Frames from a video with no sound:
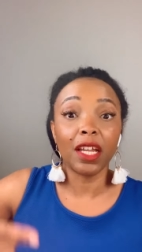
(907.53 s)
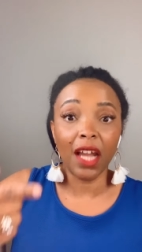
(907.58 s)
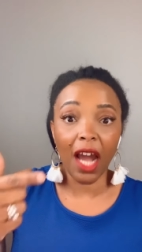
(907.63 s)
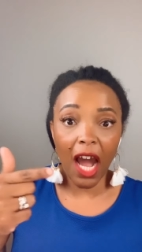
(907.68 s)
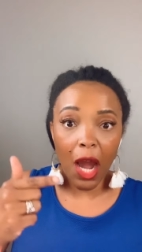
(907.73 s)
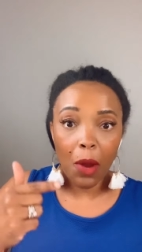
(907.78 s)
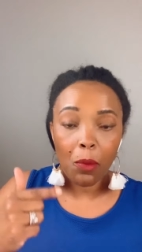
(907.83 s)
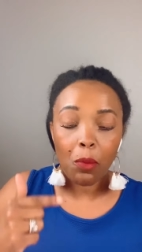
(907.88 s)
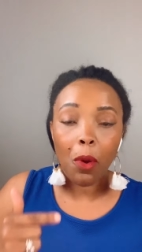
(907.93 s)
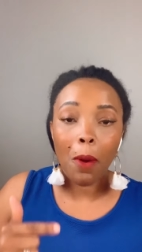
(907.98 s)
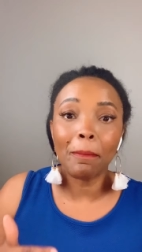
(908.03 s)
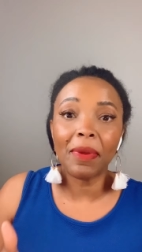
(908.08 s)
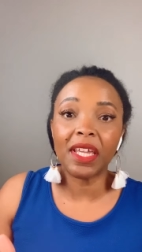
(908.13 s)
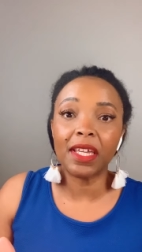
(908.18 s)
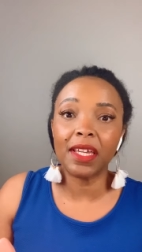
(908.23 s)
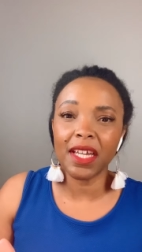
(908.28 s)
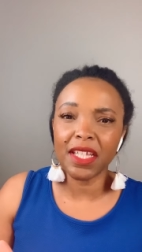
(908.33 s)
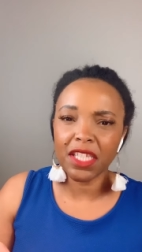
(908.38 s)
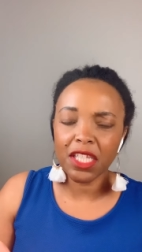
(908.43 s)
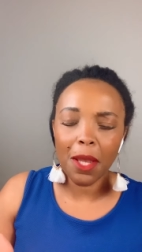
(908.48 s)
God will
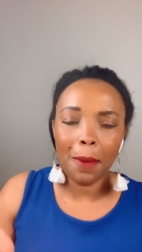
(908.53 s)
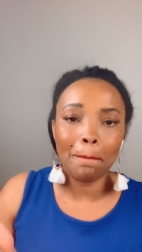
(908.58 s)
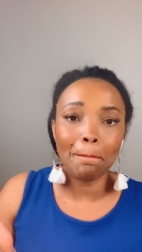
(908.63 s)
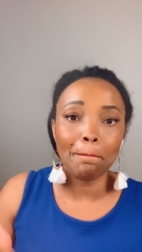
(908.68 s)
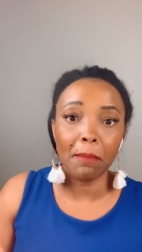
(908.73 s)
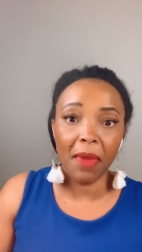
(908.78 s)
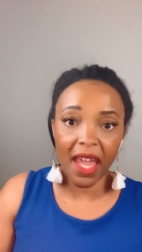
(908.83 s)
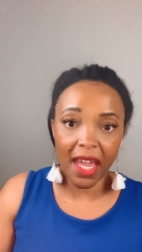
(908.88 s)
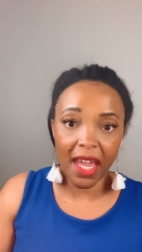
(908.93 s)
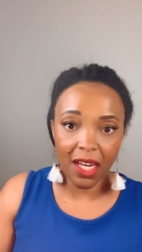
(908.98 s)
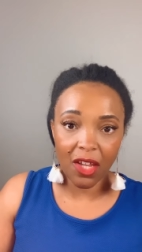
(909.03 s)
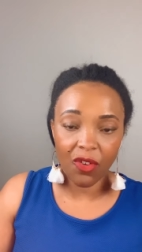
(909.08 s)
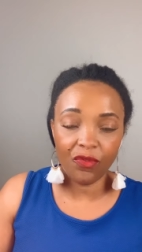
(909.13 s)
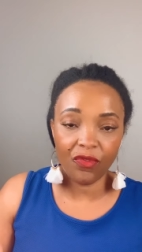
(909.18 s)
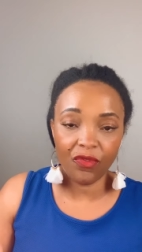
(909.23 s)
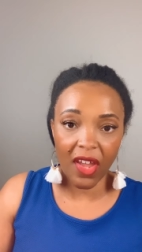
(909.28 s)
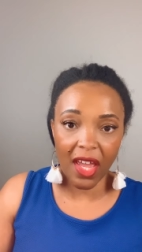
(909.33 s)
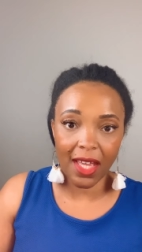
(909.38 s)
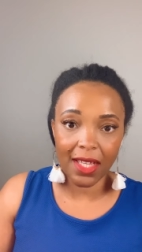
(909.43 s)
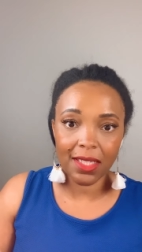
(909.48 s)
begin to
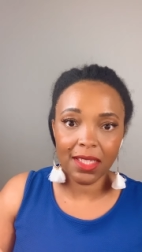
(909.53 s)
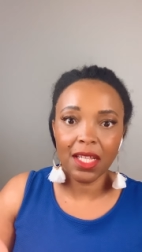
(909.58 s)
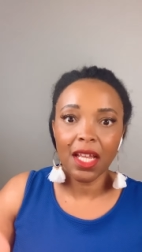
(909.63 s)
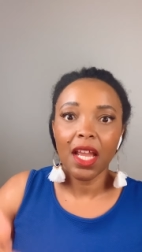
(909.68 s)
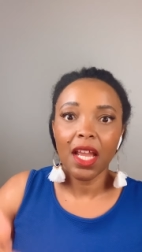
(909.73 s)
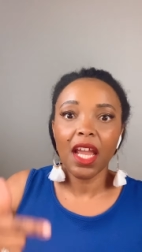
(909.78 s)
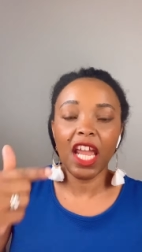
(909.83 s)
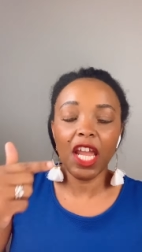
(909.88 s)
manifest.